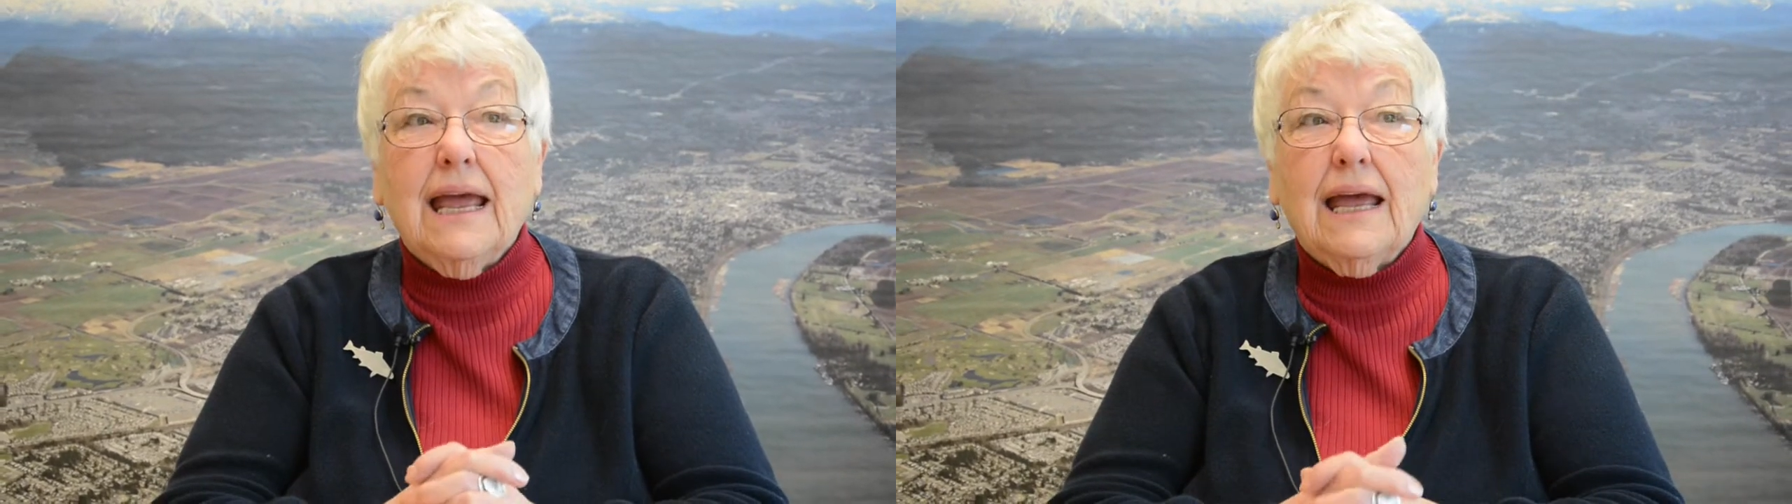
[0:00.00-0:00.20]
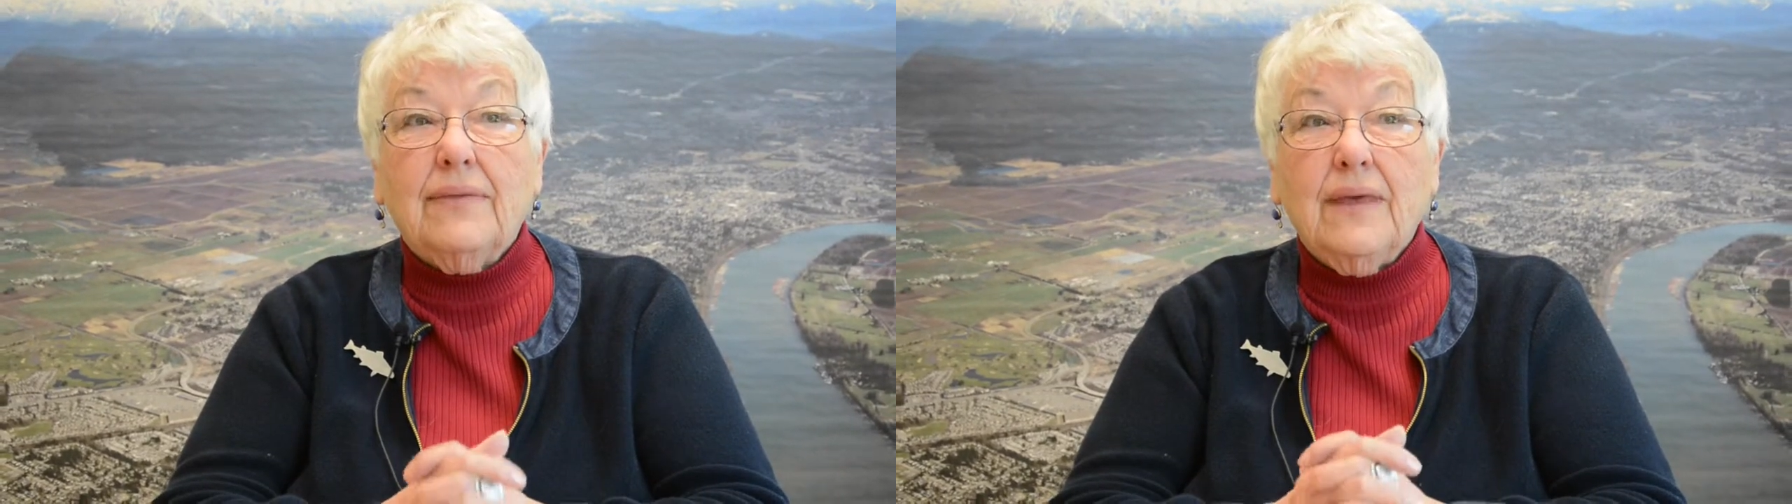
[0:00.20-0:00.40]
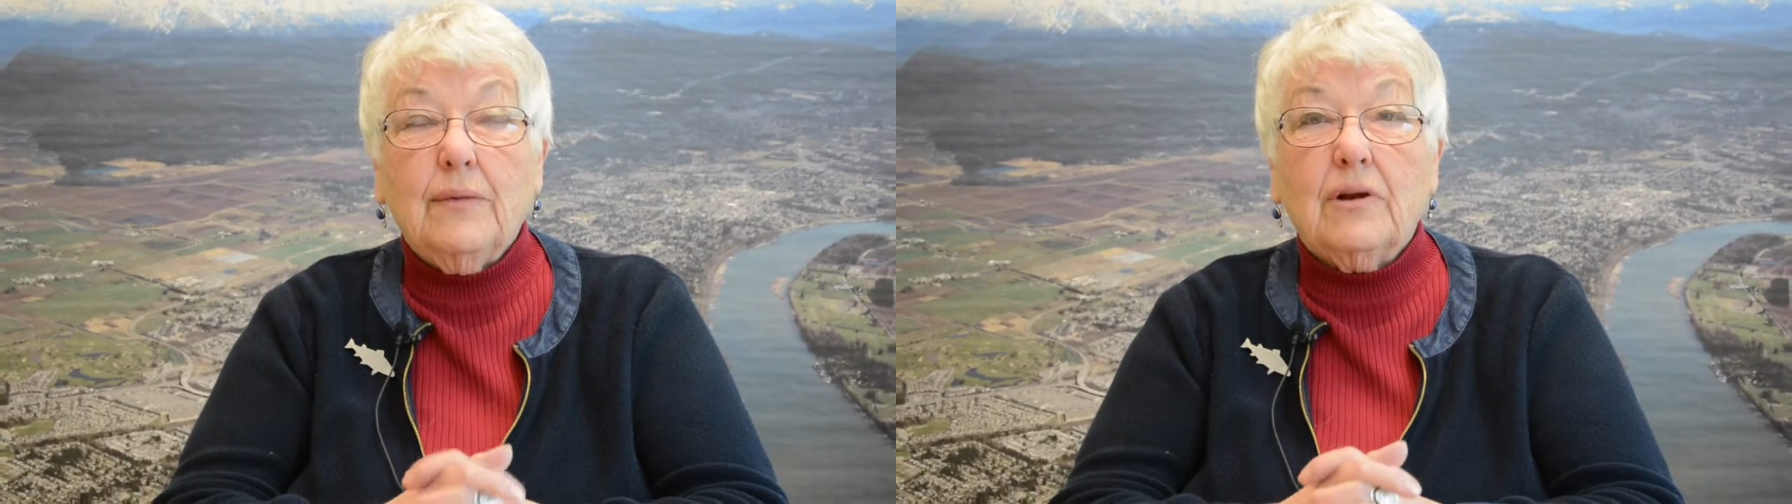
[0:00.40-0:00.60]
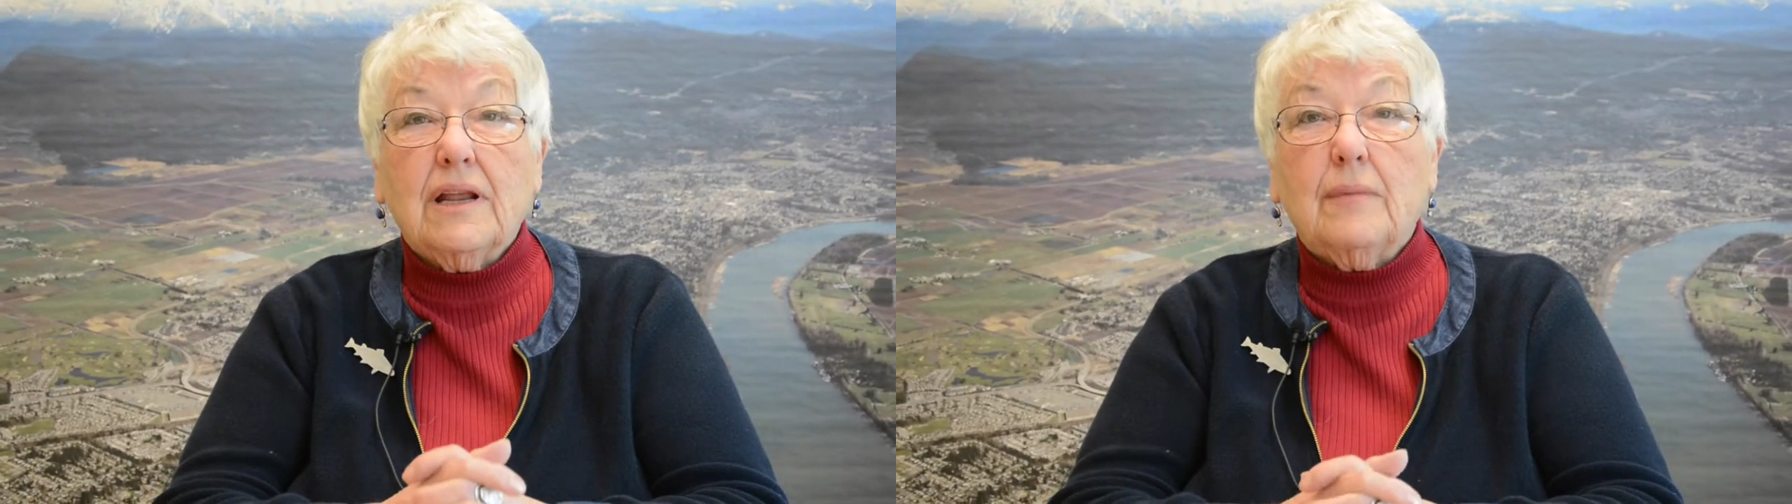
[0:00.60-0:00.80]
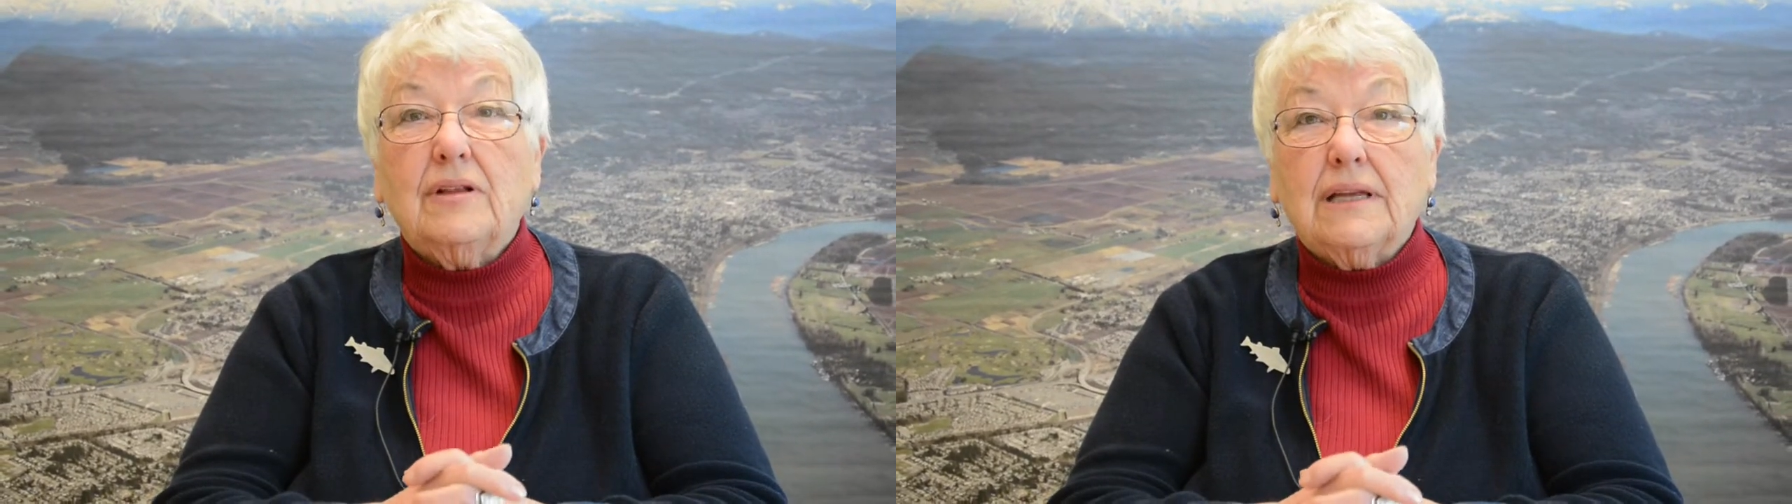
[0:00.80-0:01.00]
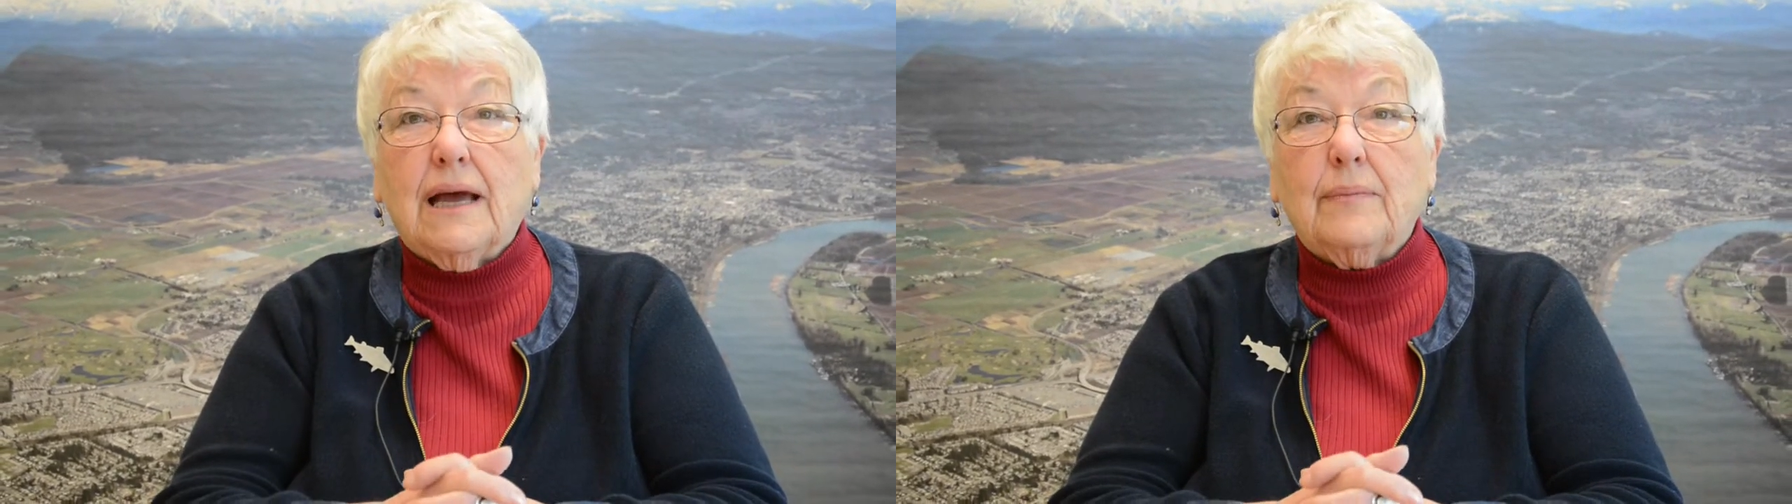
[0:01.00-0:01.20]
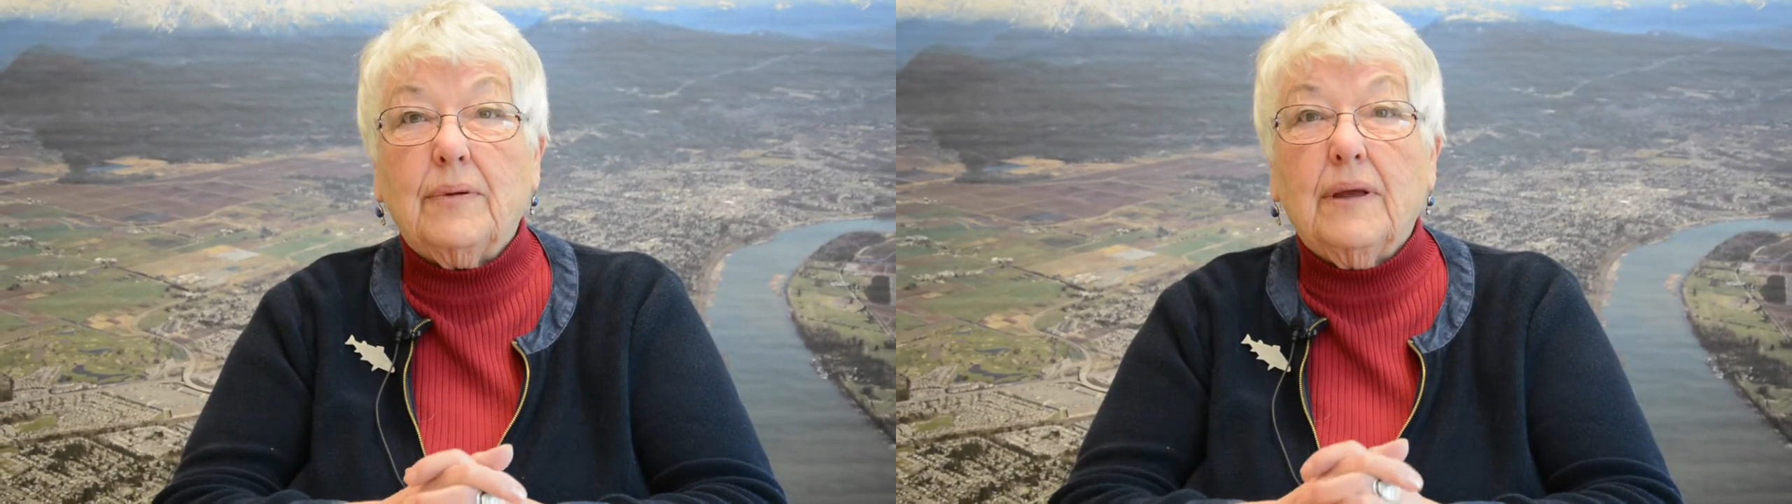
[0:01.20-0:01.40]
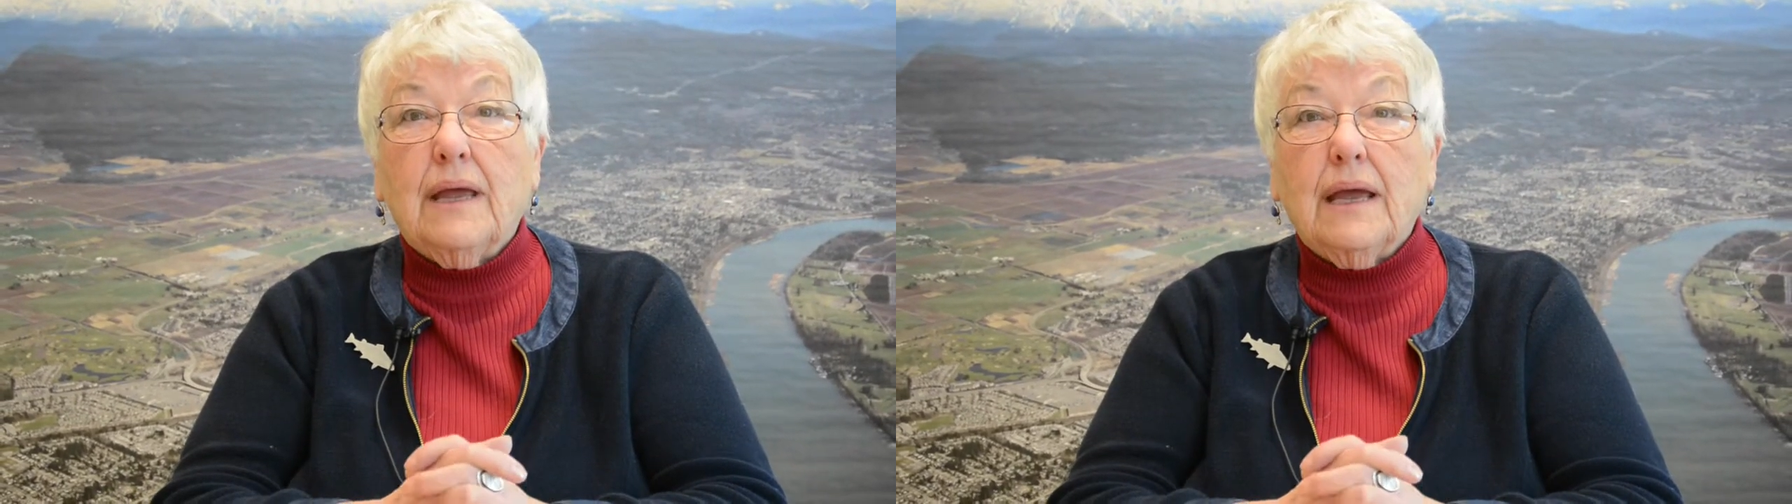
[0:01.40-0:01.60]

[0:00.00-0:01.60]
and they were doubled up.